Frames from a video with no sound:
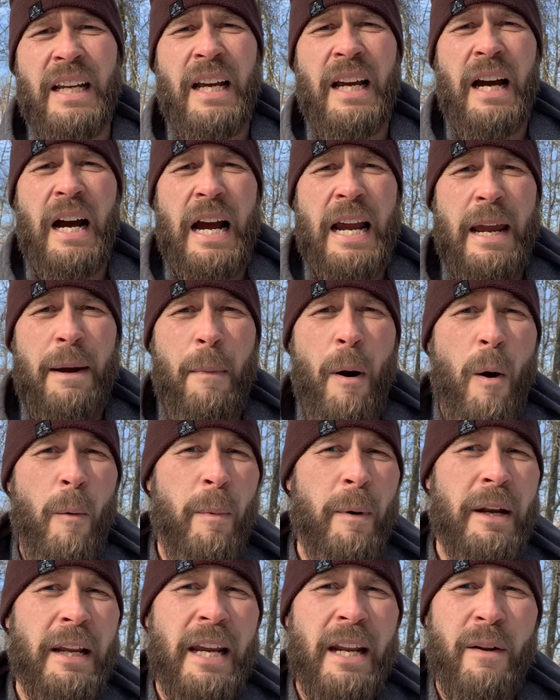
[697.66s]
I am
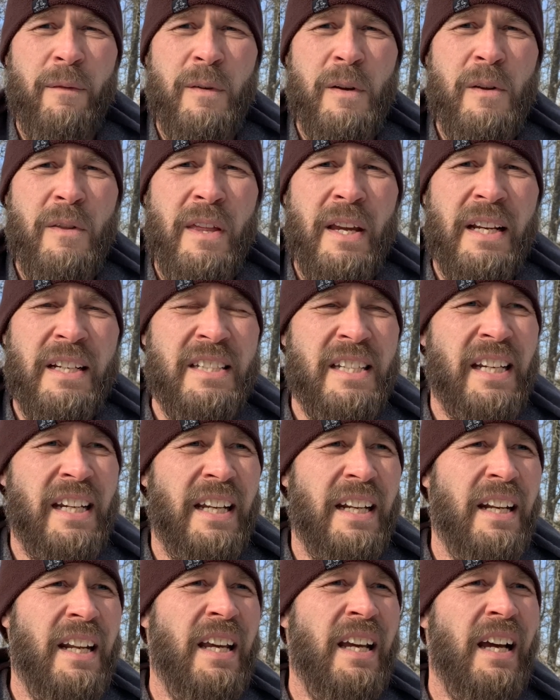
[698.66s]
hoping to get a few things
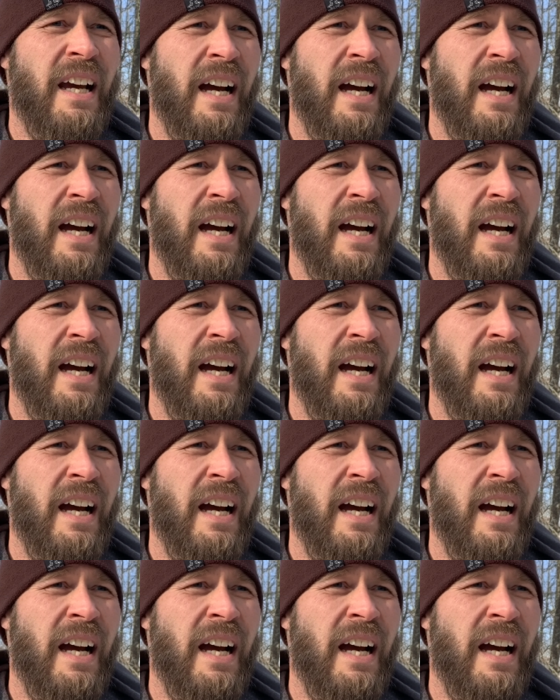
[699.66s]
in.